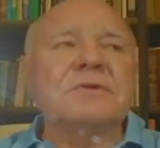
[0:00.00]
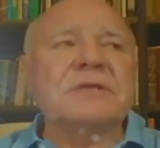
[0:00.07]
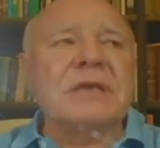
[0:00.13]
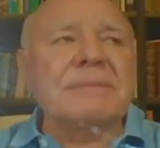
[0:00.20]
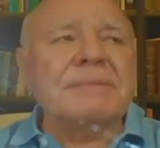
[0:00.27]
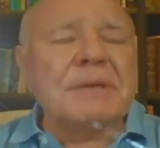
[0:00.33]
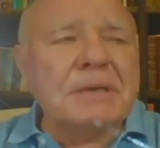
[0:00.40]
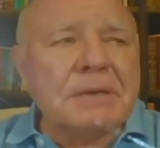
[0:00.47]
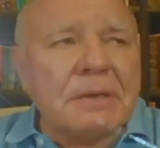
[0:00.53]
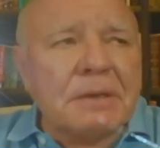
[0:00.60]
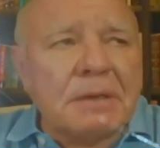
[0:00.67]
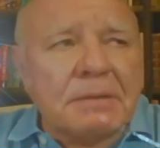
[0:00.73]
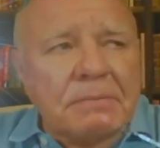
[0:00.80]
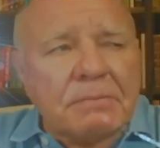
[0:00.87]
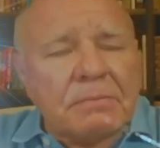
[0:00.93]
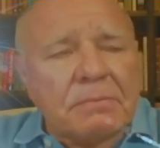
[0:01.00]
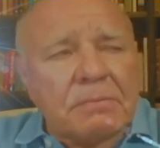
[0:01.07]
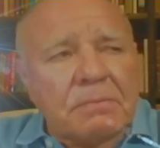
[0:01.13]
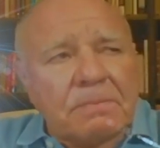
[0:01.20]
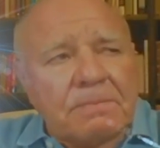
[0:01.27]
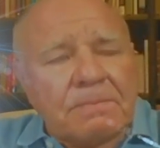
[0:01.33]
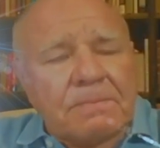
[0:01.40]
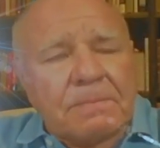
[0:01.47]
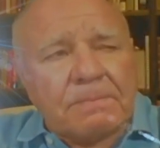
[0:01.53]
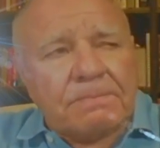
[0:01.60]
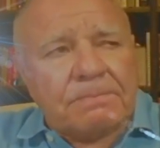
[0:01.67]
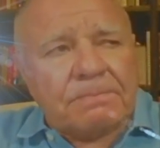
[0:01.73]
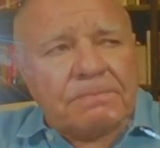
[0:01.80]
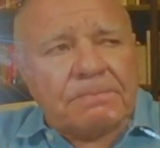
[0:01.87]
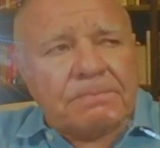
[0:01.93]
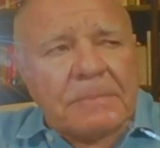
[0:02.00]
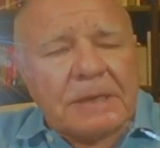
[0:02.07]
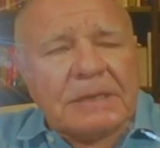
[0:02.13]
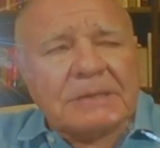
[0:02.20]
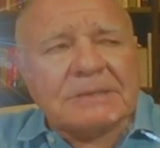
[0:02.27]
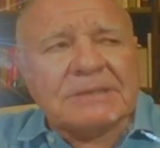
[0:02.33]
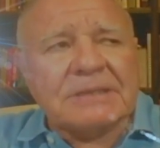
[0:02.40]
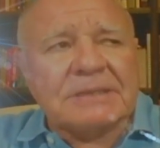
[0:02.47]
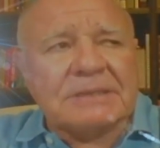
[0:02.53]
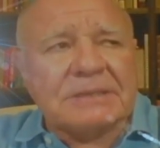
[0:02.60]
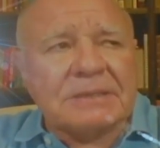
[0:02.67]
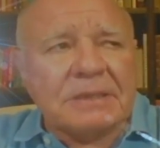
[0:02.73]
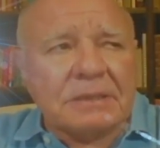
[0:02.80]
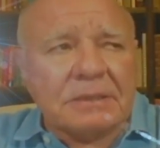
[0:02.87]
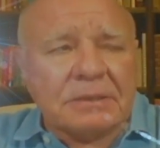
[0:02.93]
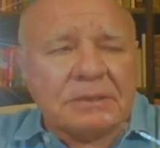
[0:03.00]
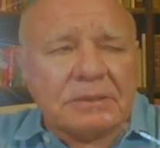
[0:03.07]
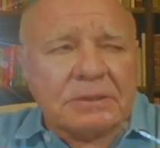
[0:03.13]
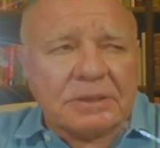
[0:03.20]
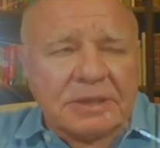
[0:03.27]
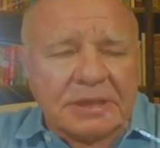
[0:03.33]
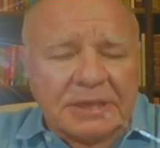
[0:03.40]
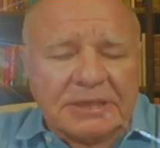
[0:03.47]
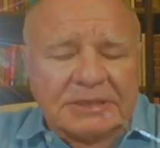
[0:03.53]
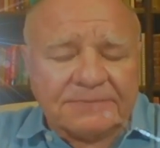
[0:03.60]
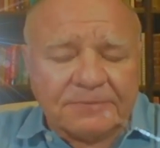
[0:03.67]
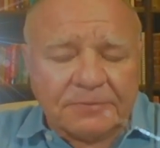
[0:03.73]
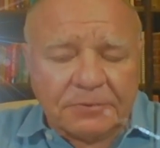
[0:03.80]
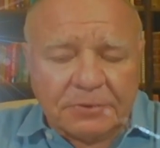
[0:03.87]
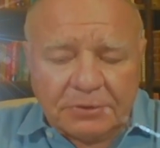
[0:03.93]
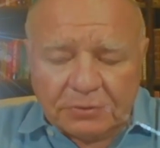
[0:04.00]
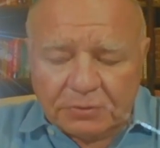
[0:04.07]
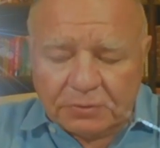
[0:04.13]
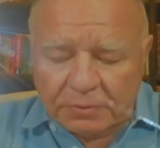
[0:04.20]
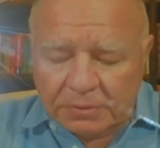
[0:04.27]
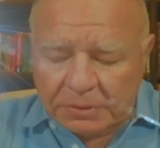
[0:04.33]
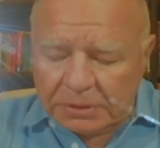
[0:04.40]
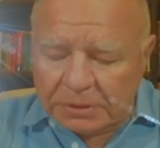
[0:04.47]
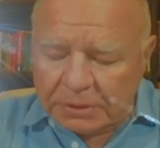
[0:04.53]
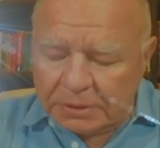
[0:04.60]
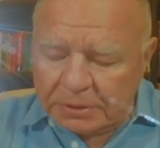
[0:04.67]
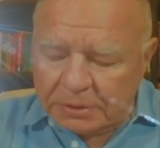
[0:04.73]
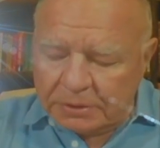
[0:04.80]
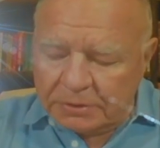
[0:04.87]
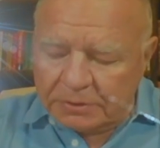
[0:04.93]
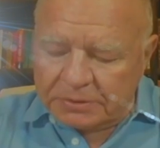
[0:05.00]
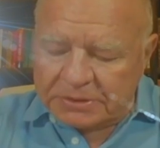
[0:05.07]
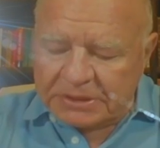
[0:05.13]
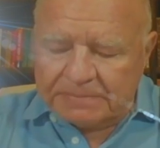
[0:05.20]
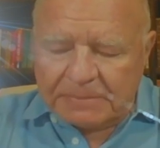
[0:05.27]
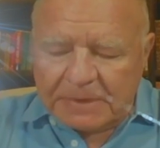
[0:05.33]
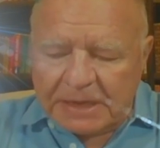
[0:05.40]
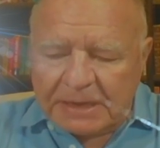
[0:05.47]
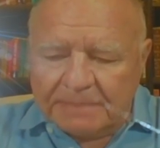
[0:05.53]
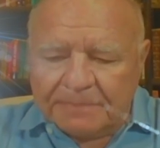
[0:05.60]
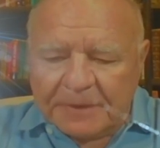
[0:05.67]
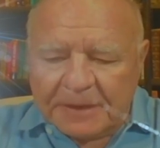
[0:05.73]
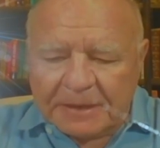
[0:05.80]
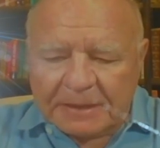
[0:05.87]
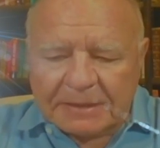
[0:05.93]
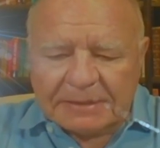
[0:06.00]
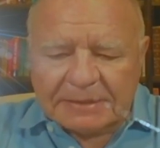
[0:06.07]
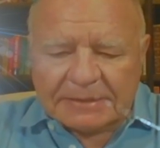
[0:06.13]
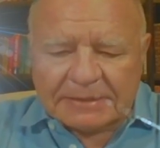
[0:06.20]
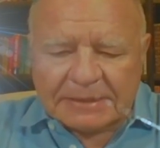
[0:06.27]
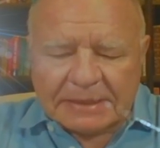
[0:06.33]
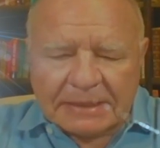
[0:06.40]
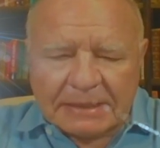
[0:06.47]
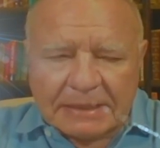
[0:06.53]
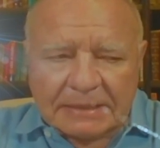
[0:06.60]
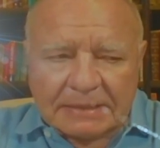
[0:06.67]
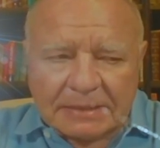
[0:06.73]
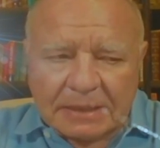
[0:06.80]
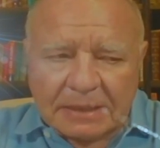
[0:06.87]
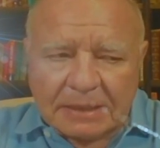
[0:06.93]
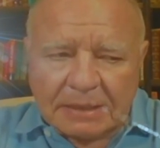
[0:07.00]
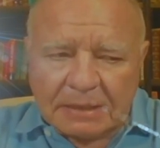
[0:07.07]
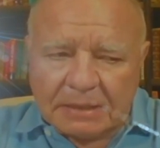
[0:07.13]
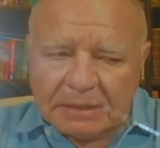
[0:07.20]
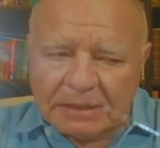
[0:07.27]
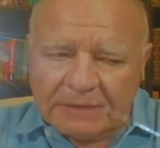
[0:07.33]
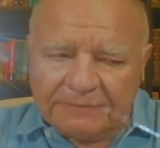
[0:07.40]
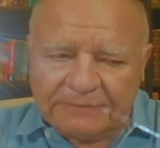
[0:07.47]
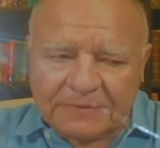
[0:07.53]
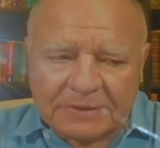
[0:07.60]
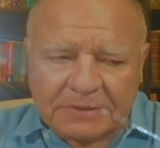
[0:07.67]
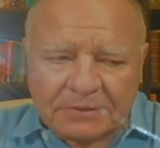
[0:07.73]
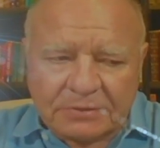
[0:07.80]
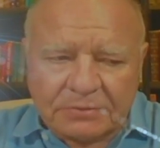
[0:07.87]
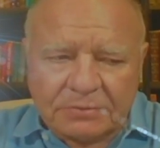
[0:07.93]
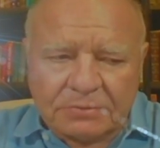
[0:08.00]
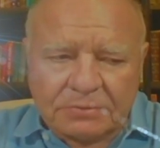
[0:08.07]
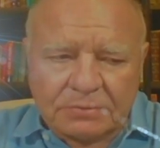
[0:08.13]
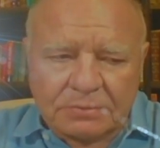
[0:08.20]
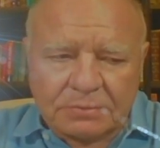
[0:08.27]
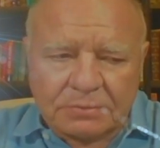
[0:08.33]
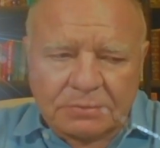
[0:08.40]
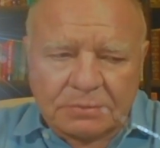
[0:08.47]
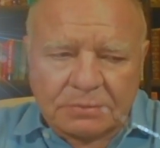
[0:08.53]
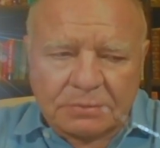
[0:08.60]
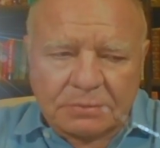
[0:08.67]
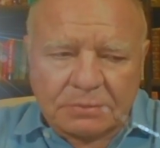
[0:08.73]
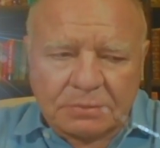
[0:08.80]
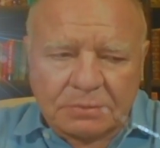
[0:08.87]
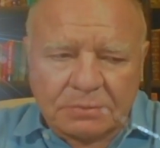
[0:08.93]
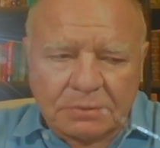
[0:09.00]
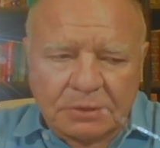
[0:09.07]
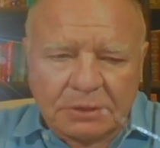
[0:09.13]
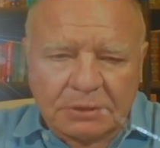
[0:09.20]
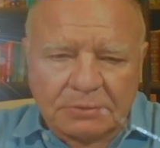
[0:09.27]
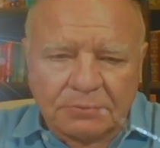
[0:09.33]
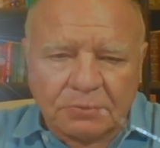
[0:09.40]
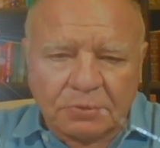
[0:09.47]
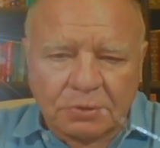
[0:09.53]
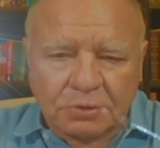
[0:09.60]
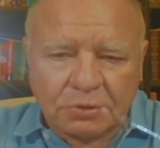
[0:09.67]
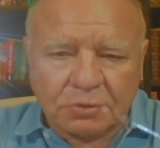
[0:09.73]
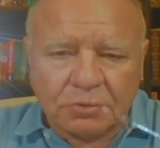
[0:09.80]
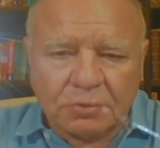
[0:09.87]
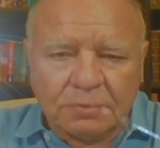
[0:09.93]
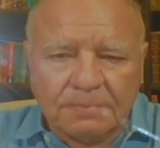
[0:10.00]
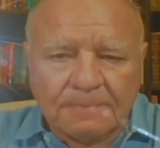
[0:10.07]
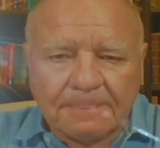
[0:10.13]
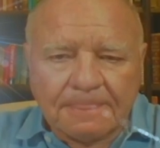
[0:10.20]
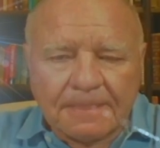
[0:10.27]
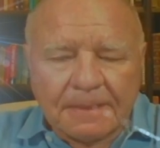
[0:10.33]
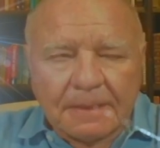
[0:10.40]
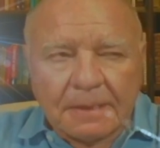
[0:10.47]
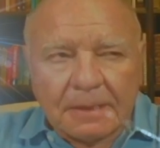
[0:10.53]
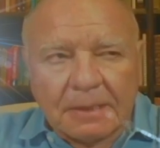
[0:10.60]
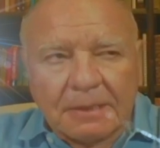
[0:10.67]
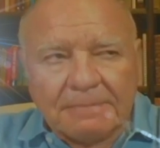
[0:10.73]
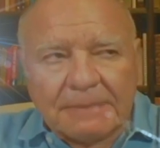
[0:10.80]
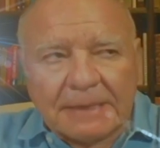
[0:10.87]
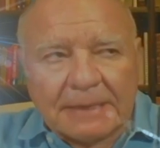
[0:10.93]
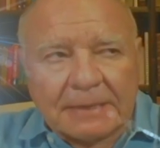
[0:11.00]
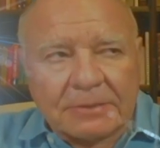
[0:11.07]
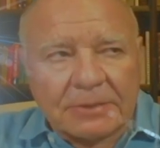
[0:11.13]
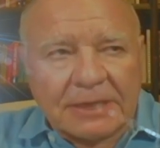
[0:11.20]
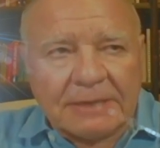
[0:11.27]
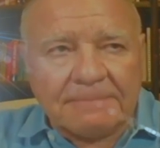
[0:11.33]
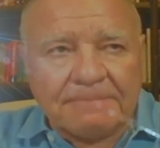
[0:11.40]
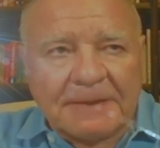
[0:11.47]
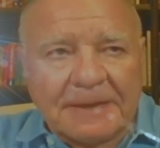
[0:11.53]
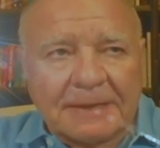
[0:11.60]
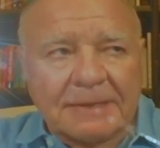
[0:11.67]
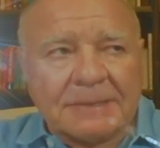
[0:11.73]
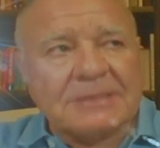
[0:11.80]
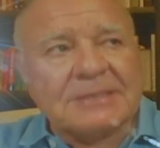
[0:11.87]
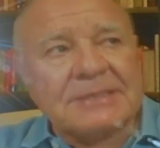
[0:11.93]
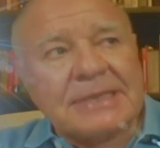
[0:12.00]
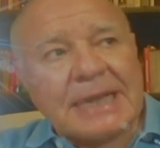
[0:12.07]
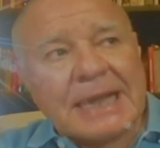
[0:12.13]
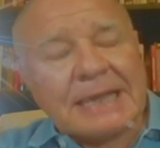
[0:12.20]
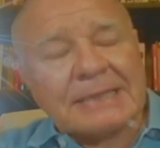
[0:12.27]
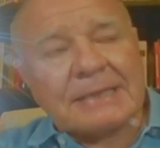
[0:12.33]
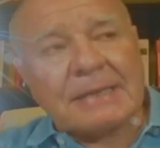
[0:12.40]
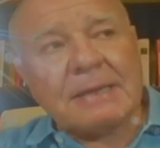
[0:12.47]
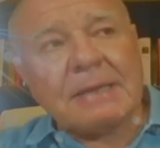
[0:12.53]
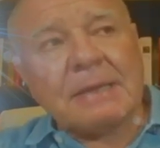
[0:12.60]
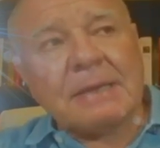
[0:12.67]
course. I mean, uh, as is uh, the case for you, you see, my parents they had uh, lived through World War Two, right? And my grandparents they had